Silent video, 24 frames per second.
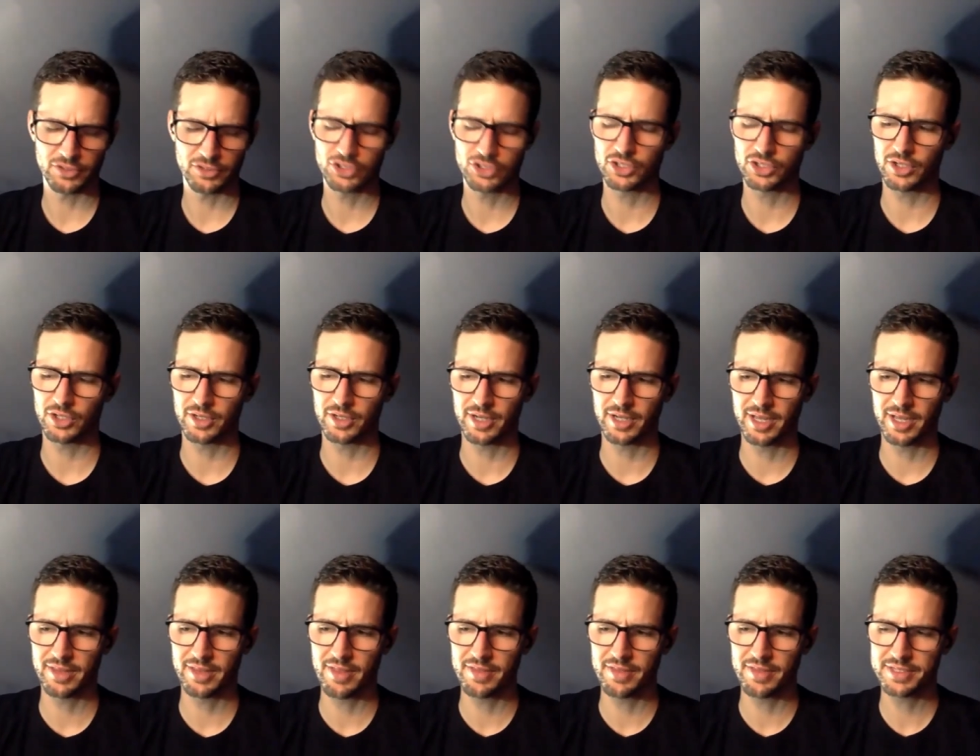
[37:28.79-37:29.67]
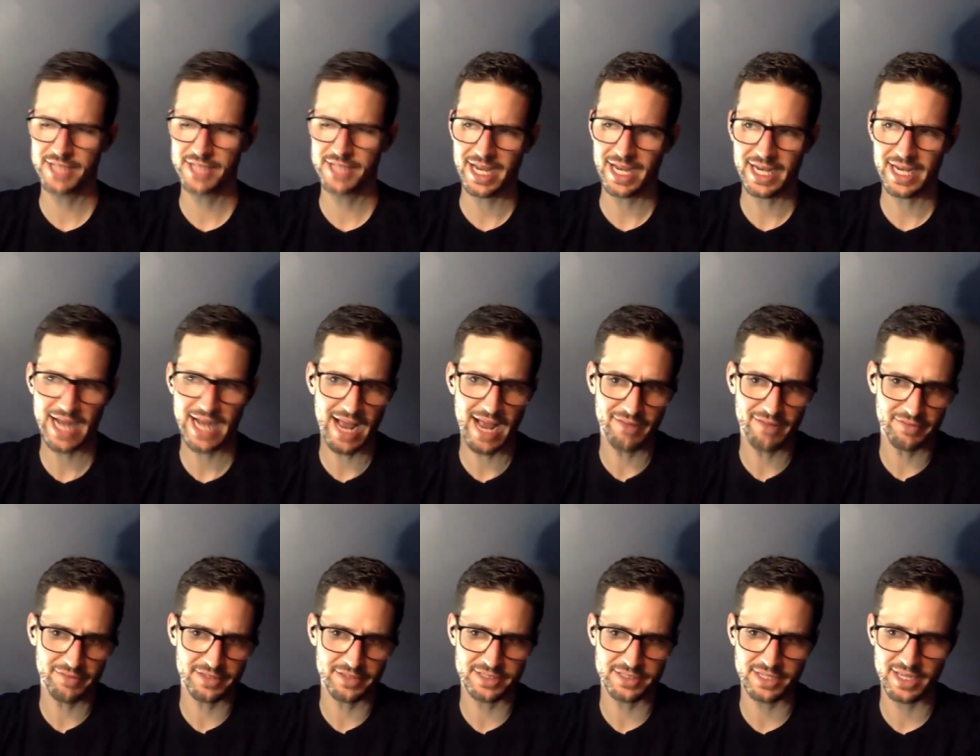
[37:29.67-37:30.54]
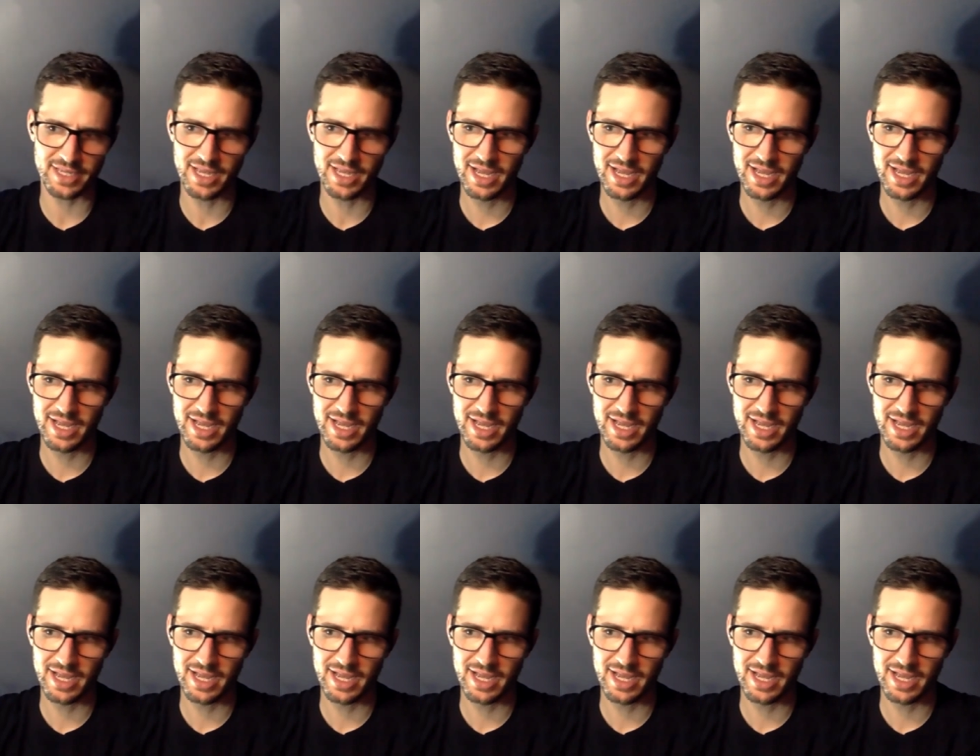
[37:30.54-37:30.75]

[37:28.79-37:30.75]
sure. And then the second half is,